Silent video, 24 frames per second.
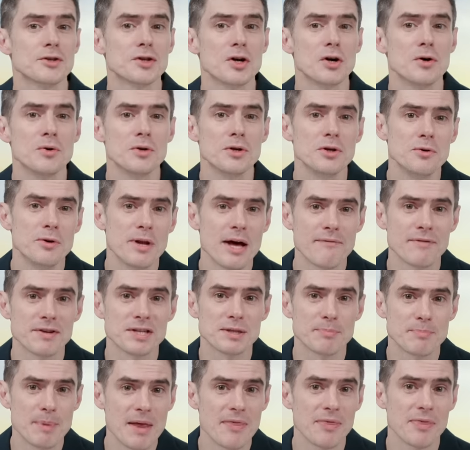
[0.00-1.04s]
So you never
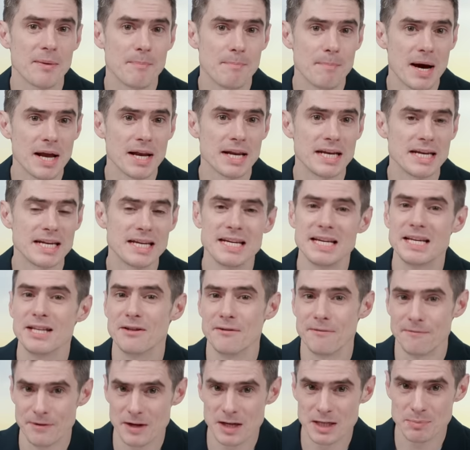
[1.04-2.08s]
spend the money in
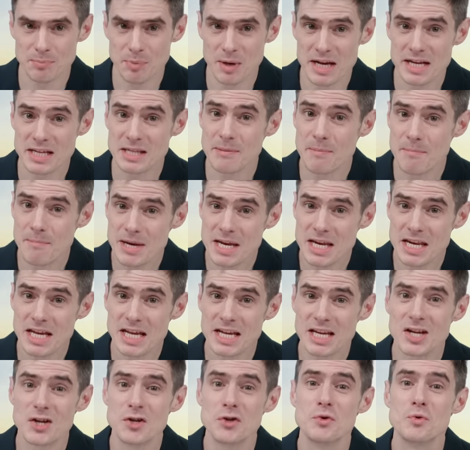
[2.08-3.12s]
the first place,
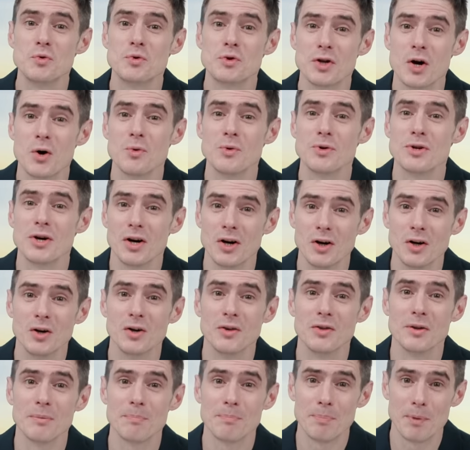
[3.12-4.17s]
meaning you don't
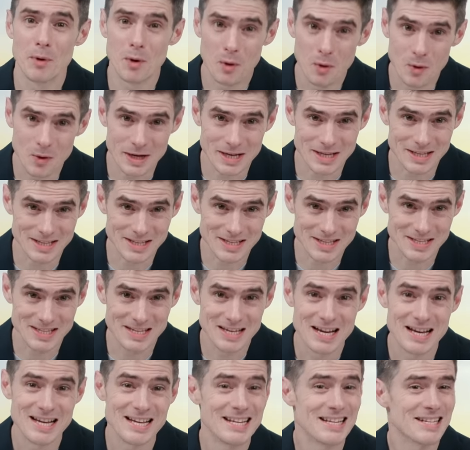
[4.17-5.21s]
earn the points.
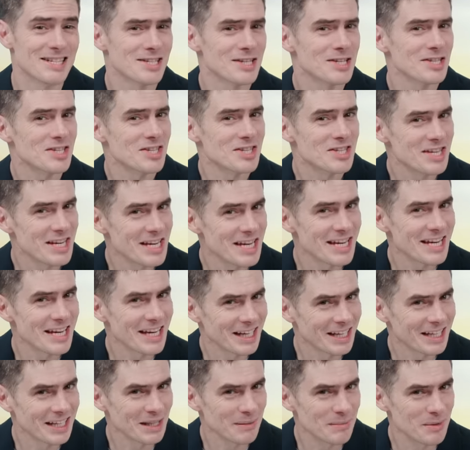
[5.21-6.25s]
It's a
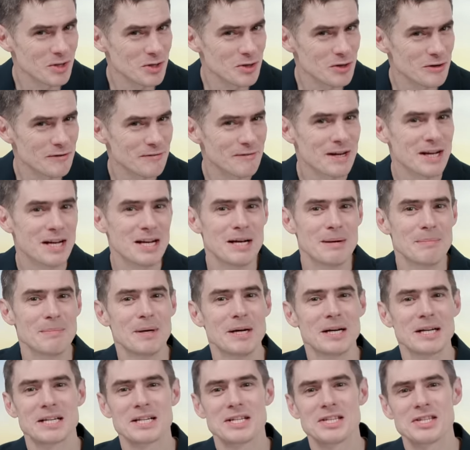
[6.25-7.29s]
sneaky little move, but